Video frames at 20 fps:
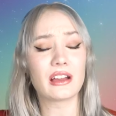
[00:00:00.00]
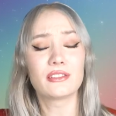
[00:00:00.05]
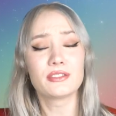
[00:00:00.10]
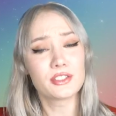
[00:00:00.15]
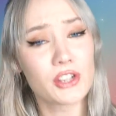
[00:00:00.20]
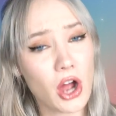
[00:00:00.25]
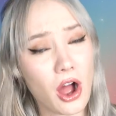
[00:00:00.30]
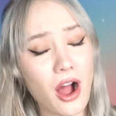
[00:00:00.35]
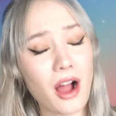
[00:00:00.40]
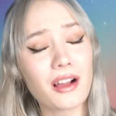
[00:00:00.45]

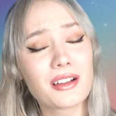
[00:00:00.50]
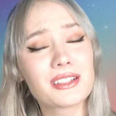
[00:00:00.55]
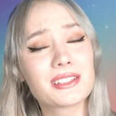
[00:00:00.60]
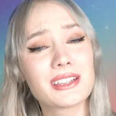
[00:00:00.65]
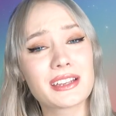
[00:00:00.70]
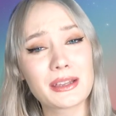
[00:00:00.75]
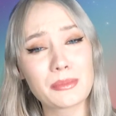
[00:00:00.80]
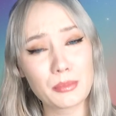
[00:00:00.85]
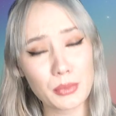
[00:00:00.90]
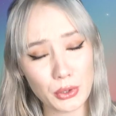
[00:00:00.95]
of
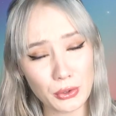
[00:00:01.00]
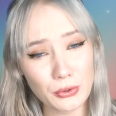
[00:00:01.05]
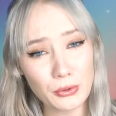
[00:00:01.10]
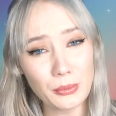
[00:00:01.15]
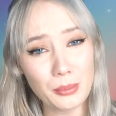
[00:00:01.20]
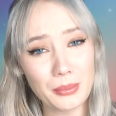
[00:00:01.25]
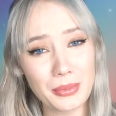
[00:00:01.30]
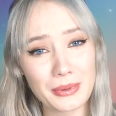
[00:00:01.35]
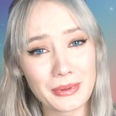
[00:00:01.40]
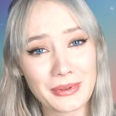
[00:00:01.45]
toxic
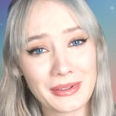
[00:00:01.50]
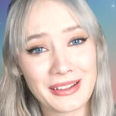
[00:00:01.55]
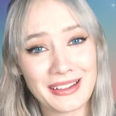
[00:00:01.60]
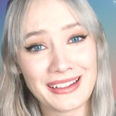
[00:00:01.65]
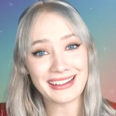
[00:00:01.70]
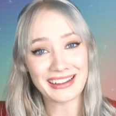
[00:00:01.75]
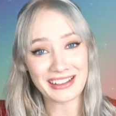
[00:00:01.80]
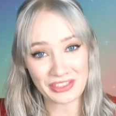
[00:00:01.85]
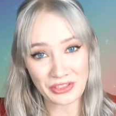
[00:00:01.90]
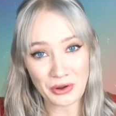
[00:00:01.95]
poop
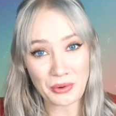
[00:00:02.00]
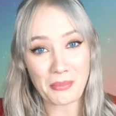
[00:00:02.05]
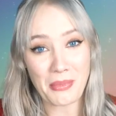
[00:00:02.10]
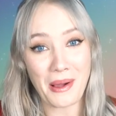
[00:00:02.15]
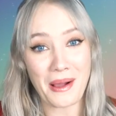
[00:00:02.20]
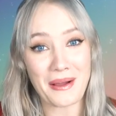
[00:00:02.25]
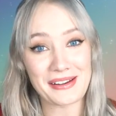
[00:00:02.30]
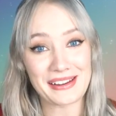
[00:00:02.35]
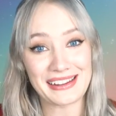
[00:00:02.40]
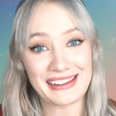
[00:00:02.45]
in their
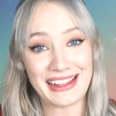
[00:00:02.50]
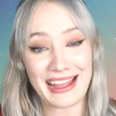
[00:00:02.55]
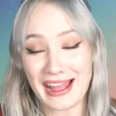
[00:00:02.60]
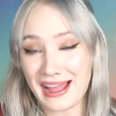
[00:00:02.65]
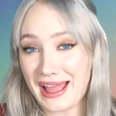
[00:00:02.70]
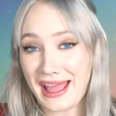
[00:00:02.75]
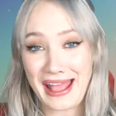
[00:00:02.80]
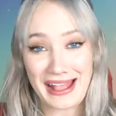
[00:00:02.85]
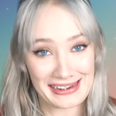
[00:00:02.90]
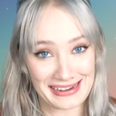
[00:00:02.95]
body
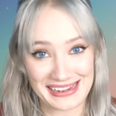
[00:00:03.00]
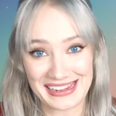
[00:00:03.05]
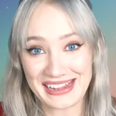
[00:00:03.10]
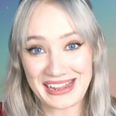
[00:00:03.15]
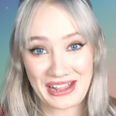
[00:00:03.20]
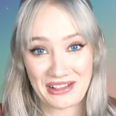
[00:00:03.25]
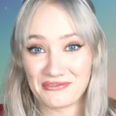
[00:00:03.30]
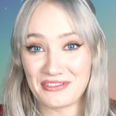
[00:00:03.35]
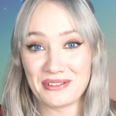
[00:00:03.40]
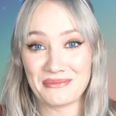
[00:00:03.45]
at any
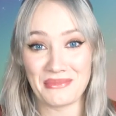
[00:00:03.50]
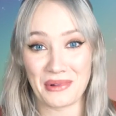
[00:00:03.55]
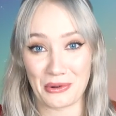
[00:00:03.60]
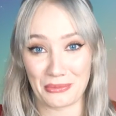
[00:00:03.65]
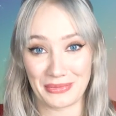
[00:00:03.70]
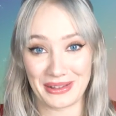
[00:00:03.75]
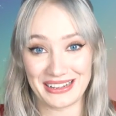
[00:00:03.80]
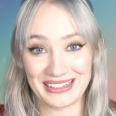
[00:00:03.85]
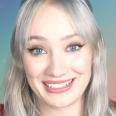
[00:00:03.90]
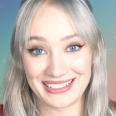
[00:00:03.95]
given
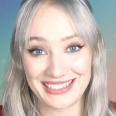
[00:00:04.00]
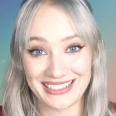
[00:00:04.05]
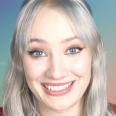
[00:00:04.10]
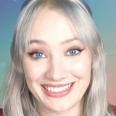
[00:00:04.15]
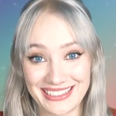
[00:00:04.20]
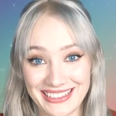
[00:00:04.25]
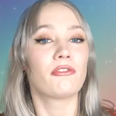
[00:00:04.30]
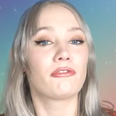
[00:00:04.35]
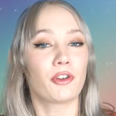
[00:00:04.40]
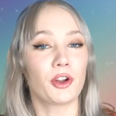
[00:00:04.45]
moment.
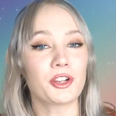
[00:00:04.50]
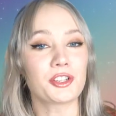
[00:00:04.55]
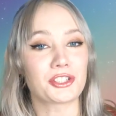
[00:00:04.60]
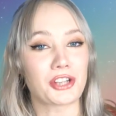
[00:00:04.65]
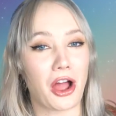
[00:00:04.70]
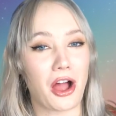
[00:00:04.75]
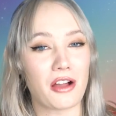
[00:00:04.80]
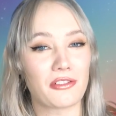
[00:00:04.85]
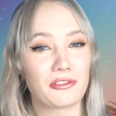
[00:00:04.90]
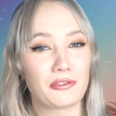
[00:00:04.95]
First
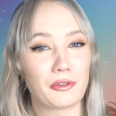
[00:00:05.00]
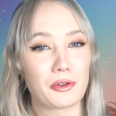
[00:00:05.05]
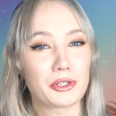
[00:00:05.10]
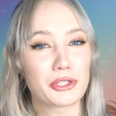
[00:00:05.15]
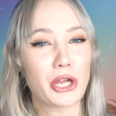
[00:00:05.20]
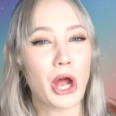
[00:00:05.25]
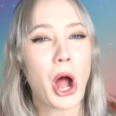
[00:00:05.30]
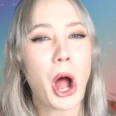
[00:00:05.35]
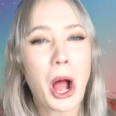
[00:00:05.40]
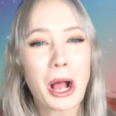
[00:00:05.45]
off,
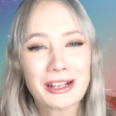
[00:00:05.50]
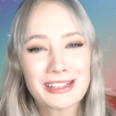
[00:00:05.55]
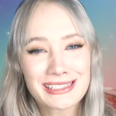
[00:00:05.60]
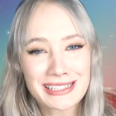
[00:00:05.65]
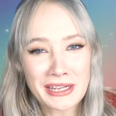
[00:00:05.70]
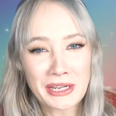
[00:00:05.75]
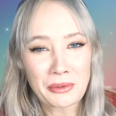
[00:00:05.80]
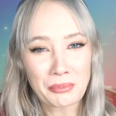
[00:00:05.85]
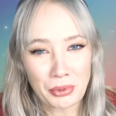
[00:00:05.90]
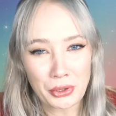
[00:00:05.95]

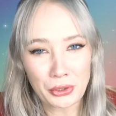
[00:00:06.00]
toxic